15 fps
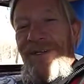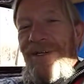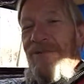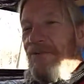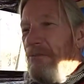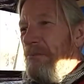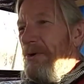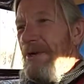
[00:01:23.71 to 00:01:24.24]

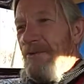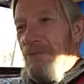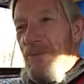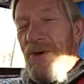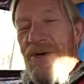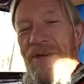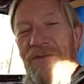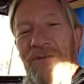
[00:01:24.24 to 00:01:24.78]
it's it's
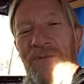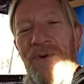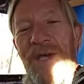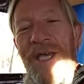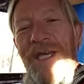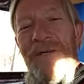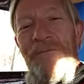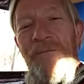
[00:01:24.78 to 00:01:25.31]
pretty
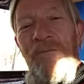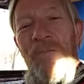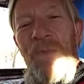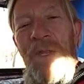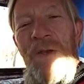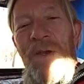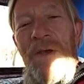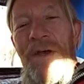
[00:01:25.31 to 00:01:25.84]
sweet
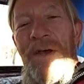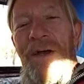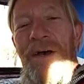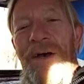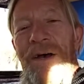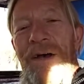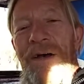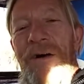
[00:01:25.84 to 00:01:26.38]

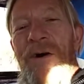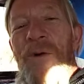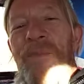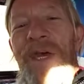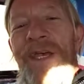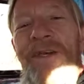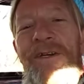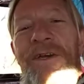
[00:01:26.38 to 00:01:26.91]
uh, I'll
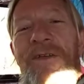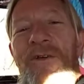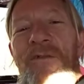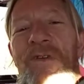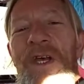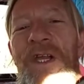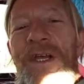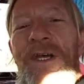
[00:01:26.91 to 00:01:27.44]
make another
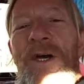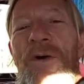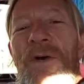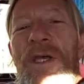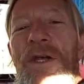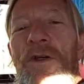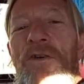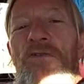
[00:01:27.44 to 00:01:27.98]
video
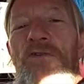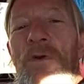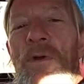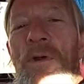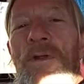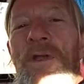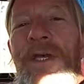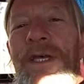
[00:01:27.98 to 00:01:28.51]
here
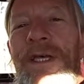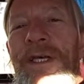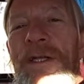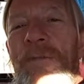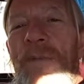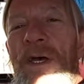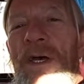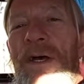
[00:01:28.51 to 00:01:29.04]
shortly
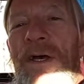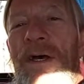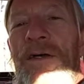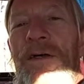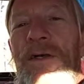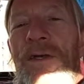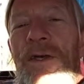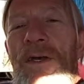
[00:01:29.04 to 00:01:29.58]
and uh,
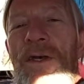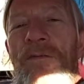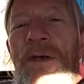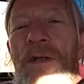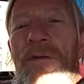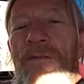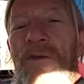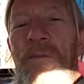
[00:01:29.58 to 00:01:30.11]

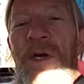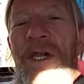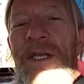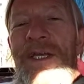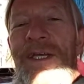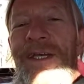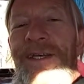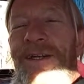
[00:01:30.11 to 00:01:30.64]
fill
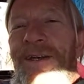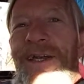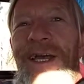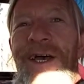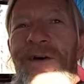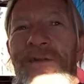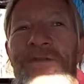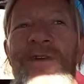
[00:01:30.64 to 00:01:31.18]
everybody in on
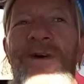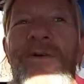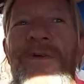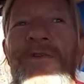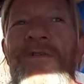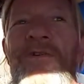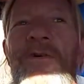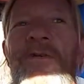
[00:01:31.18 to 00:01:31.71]
how it's
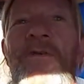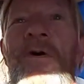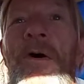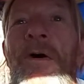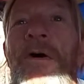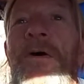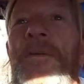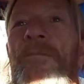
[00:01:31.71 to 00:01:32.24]
going so
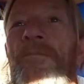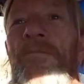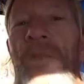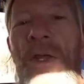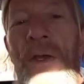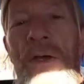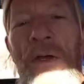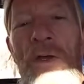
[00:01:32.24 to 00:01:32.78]
far. I'm
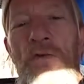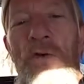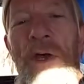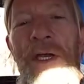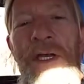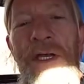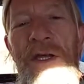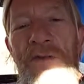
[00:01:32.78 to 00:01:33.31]

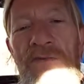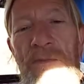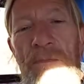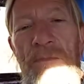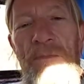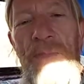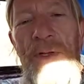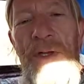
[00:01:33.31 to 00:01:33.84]
trying to get
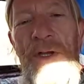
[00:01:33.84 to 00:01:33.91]
some